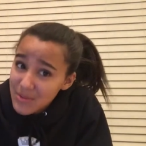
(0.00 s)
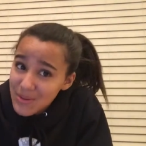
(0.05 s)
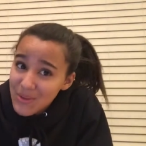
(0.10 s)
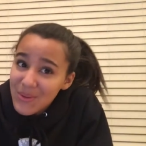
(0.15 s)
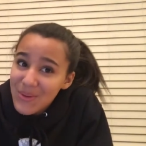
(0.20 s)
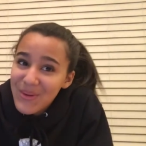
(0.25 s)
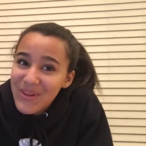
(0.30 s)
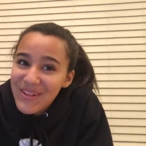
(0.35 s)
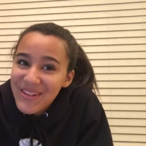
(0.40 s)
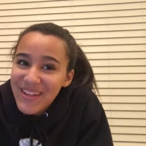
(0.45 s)

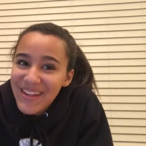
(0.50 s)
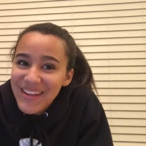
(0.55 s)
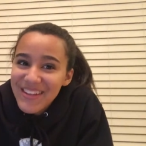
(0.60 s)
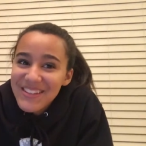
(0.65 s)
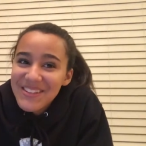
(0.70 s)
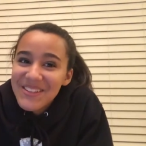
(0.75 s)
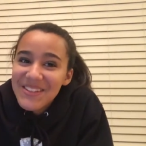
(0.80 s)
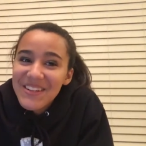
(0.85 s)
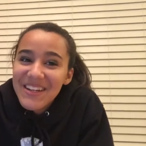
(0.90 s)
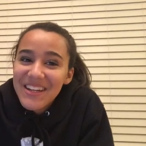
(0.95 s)
record that
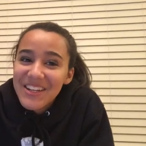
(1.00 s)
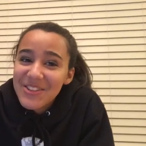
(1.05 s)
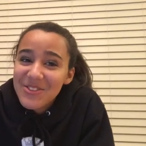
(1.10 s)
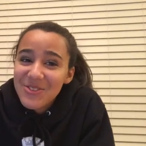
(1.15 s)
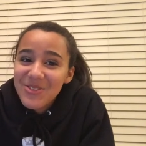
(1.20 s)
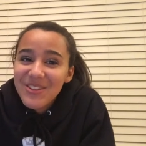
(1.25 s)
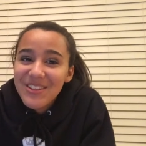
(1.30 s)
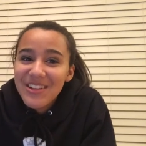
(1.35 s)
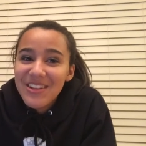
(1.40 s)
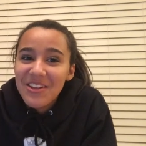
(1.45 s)
song, and it's
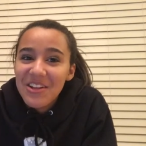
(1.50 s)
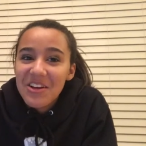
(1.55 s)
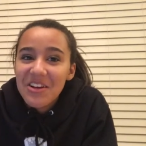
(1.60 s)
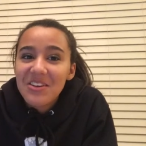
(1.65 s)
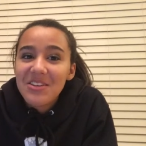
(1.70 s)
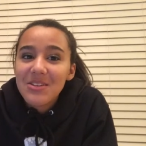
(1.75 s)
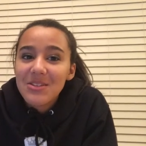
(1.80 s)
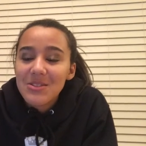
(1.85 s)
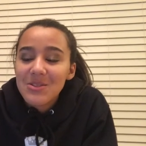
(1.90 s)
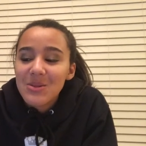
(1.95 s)
really
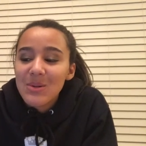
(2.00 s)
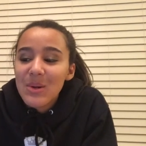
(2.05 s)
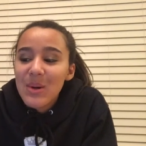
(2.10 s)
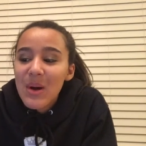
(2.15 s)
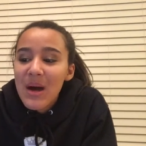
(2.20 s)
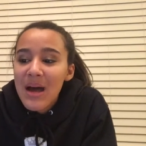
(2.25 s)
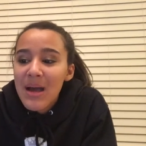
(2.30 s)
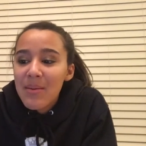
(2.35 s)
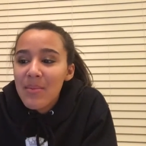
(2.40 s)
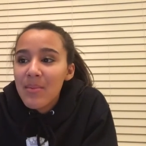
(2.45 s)
long, so
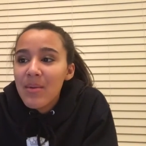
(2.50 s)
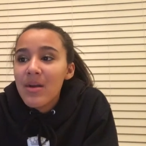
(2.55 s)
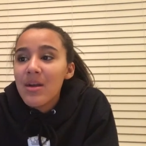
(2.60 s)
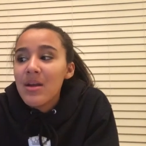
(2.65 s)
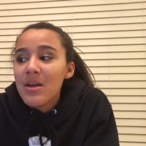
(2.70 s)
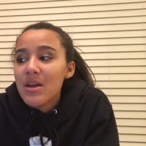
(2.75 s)
I'm